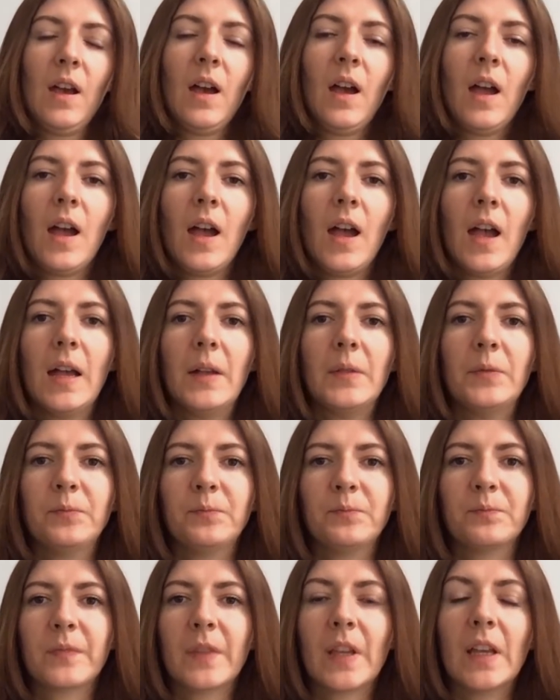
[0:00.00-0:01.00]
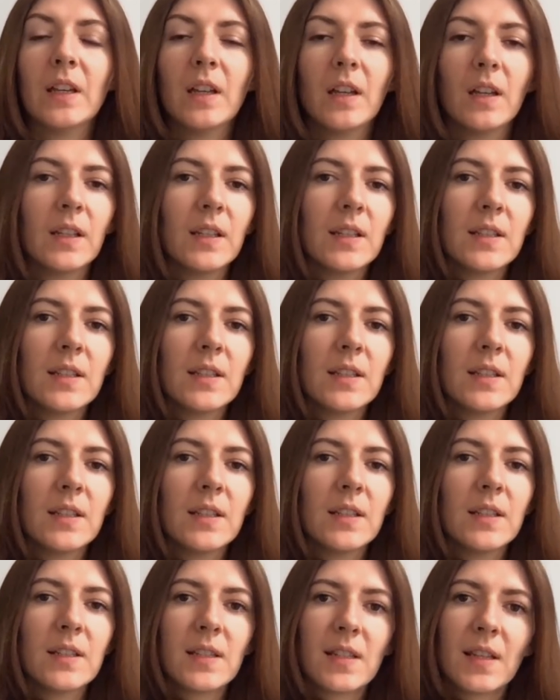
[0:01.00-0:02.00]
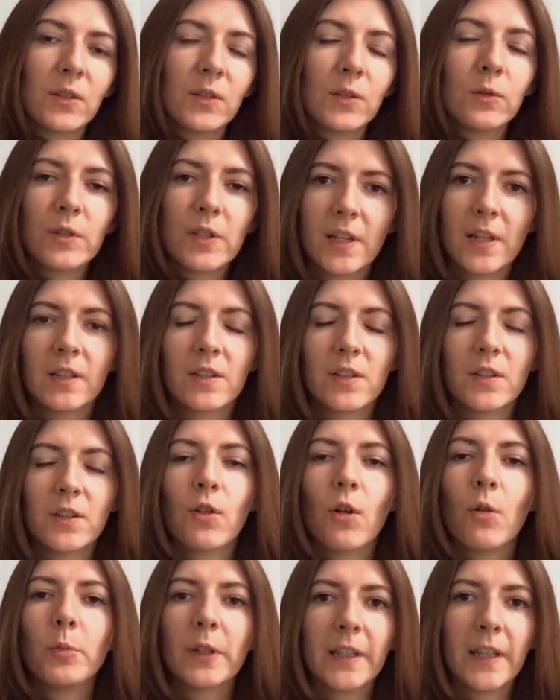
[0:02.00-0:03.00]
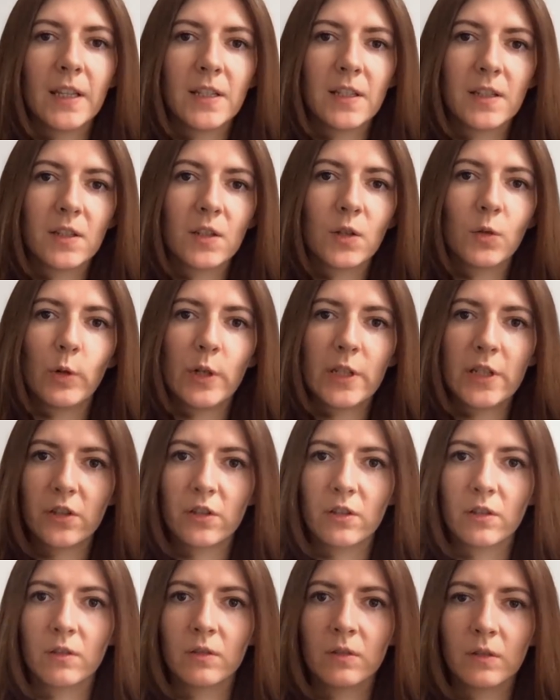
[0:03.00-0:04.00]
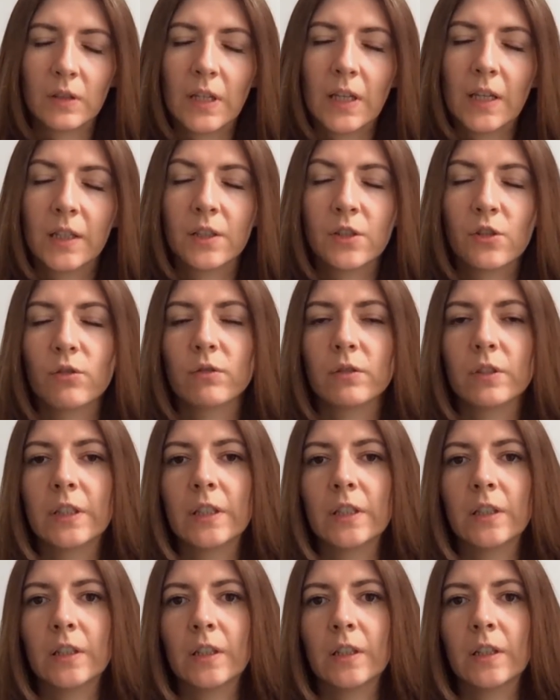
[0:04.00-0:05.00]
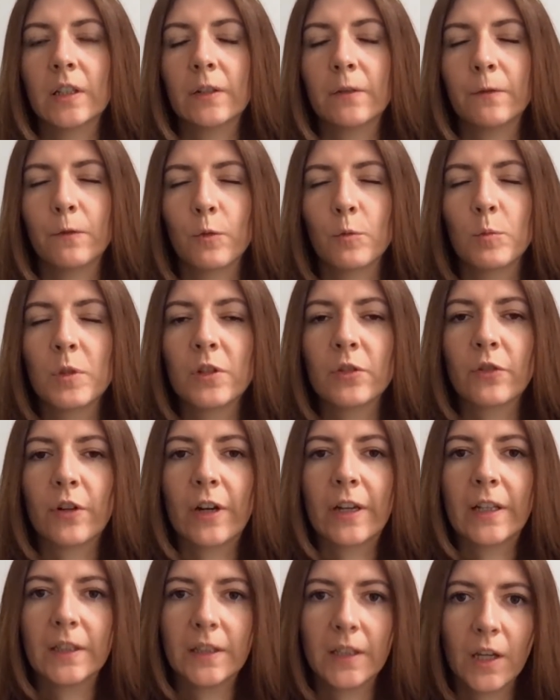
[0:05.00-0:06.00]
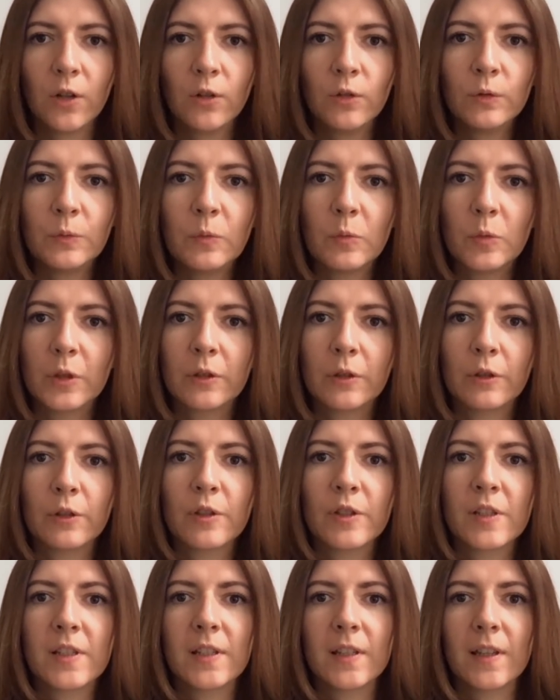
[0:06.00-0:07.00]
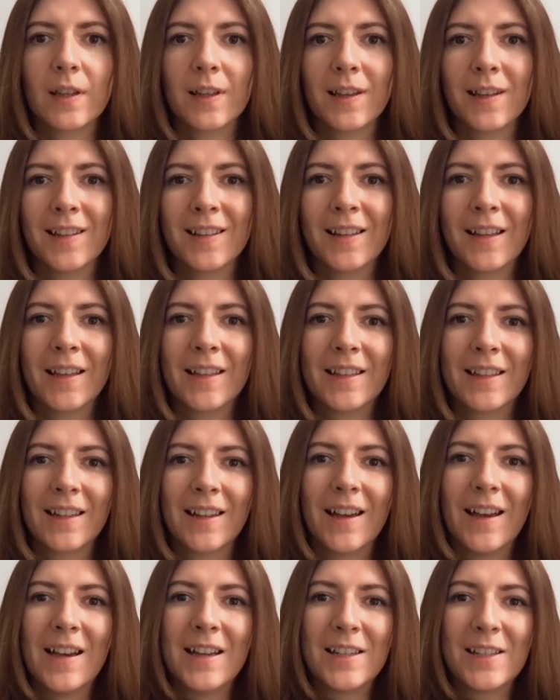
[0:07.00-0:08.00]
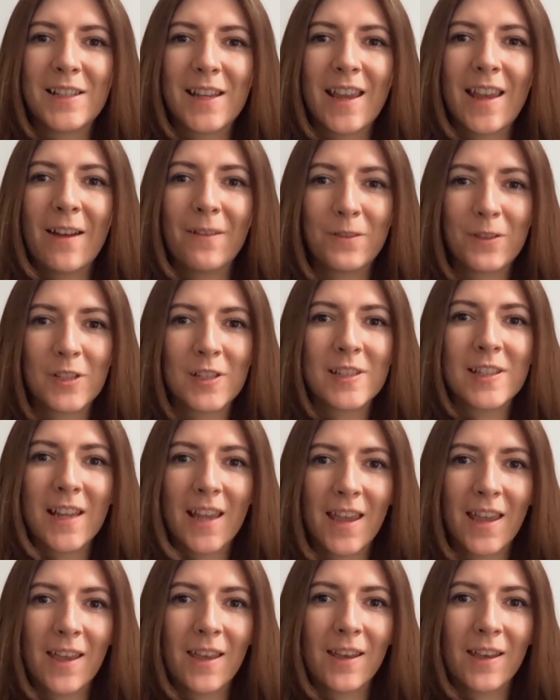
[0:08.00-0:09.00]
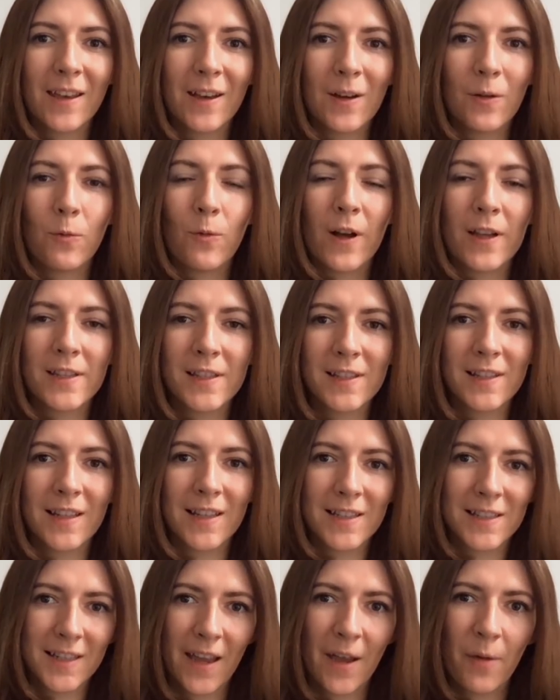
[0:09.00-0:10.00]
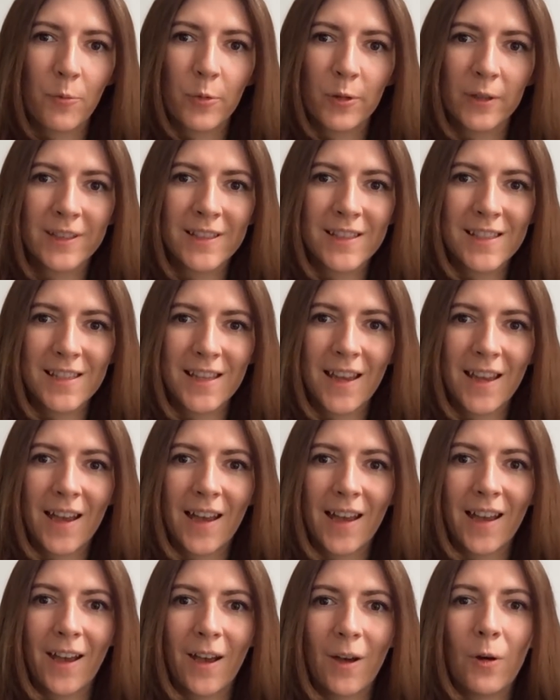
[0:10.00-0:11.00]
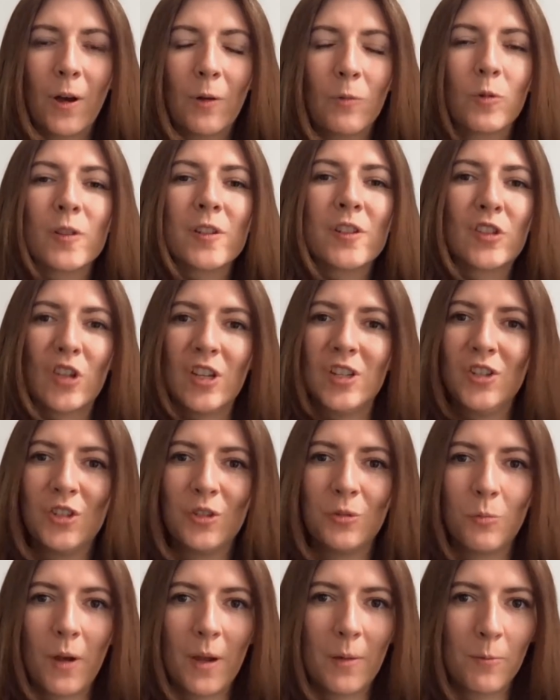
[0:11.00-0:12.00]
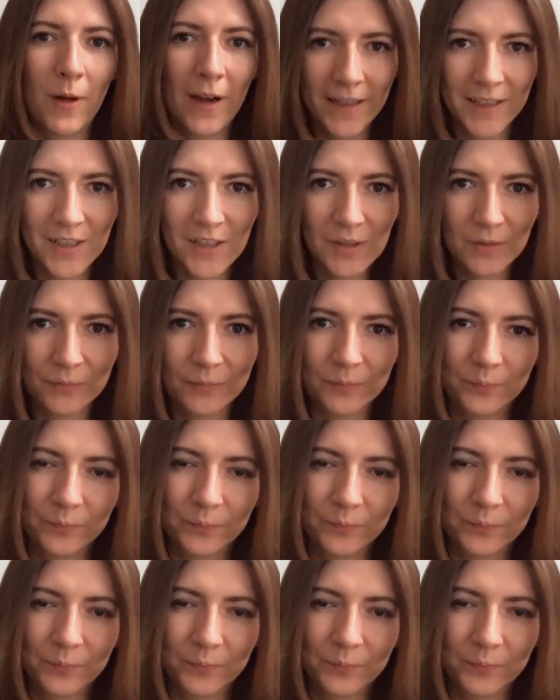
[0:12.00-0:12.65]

It's a good and complicated question, actually, for me right now, because day after day, once that happened, I was changing my mind.